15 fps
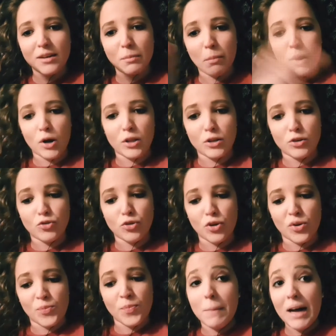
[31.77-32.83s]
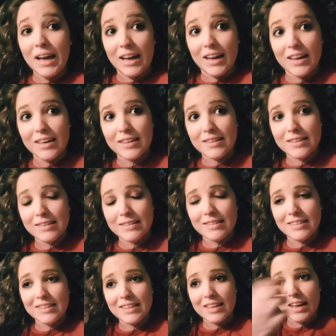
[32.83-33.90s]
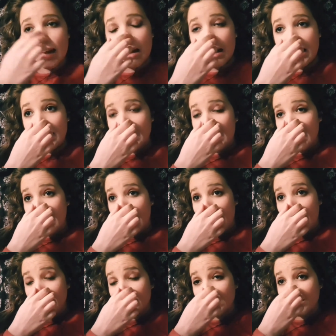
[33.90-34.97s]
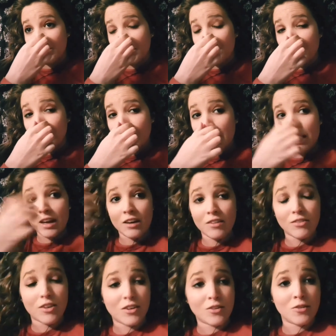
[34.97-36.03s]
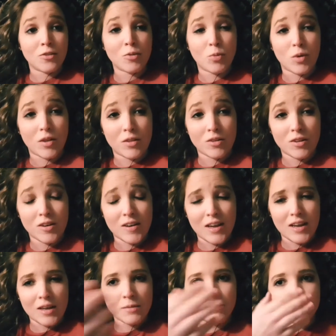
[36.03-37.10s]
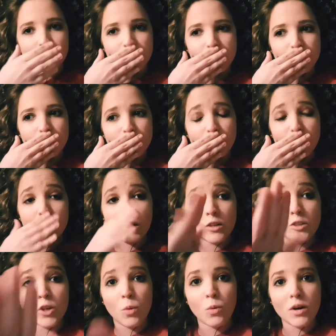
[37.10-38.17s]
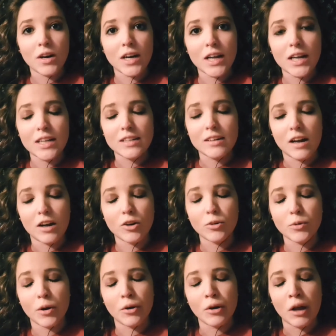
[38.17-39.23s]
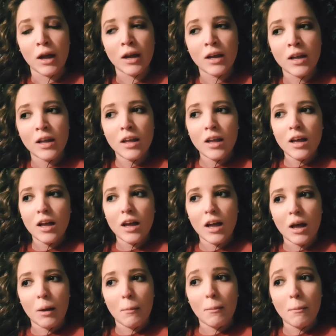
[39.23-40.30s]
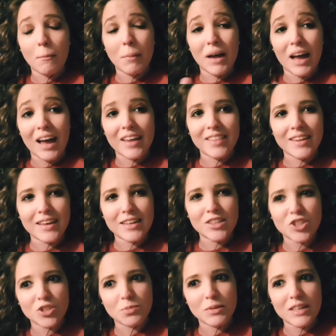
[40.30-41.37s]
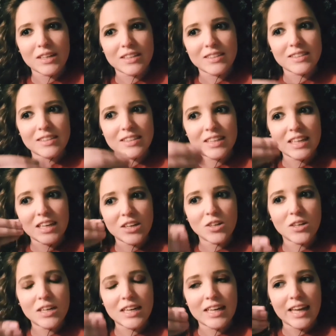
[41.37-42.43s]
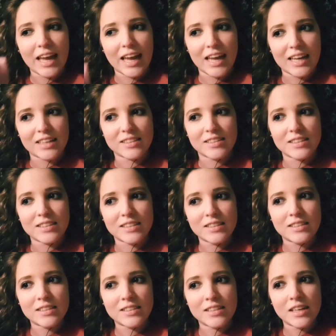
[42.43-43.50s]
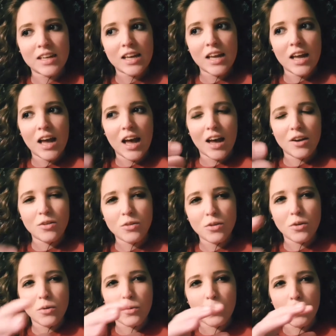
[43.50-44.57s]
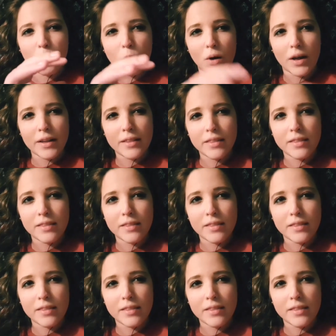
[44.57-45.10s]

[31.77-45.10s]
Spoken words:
Partly true, but, yeah, I've just been feeling kind of under the weather today. Don't worry, it's not Corona. But I think it's just because here in Kansas, I don't know what